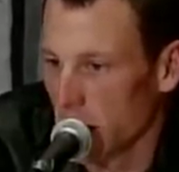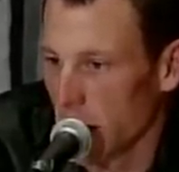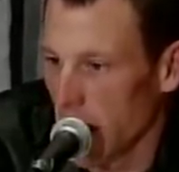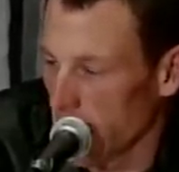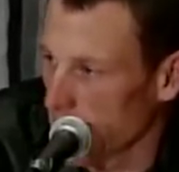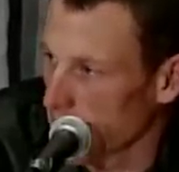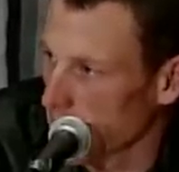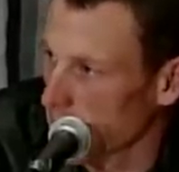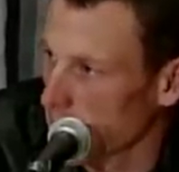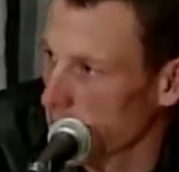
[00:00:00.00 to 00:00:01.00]
in England,
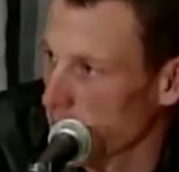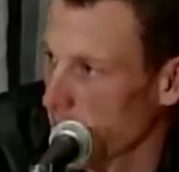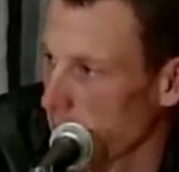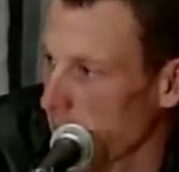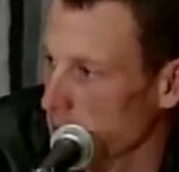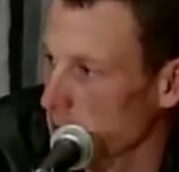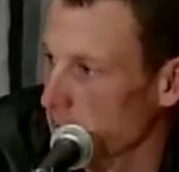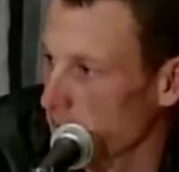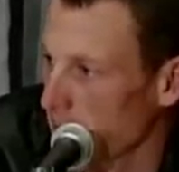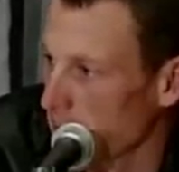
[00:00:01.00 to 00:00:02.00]
we filed action
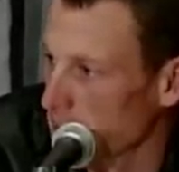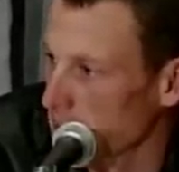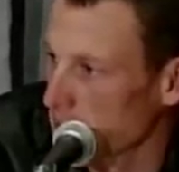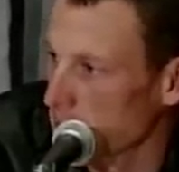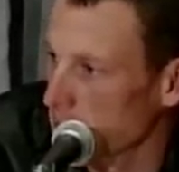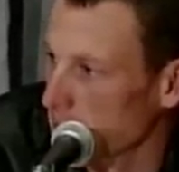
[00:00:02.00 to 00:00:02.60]
in France,